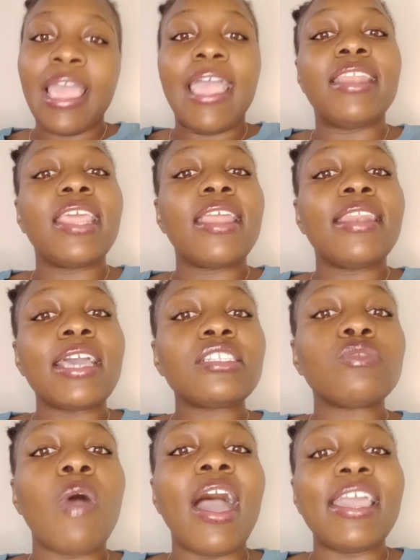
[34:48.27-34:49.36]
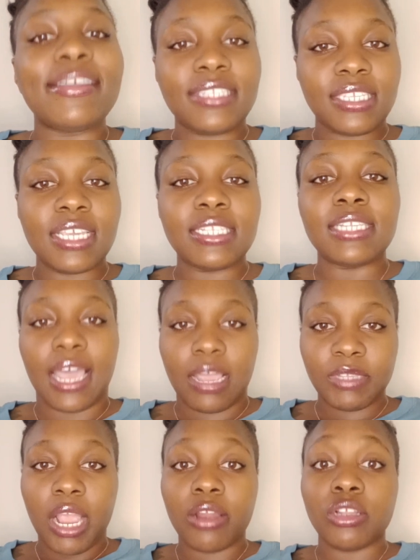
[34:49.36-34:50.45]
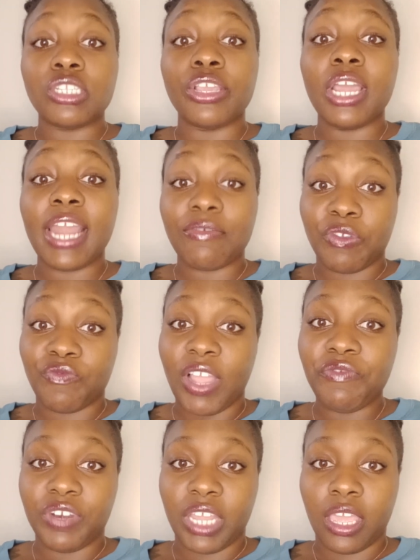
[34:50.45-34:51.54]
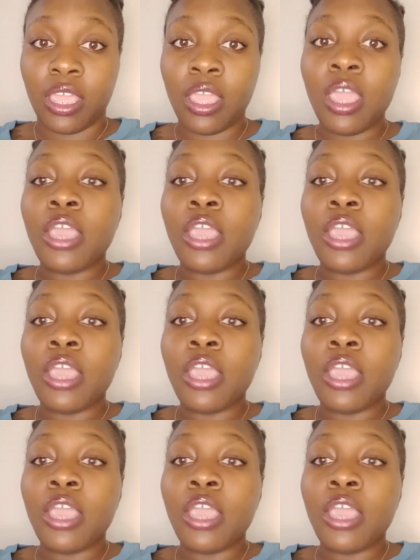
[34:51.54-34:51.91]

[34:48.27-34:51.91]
And then that's why it's 10 times harder. So you're going to have to fight for that.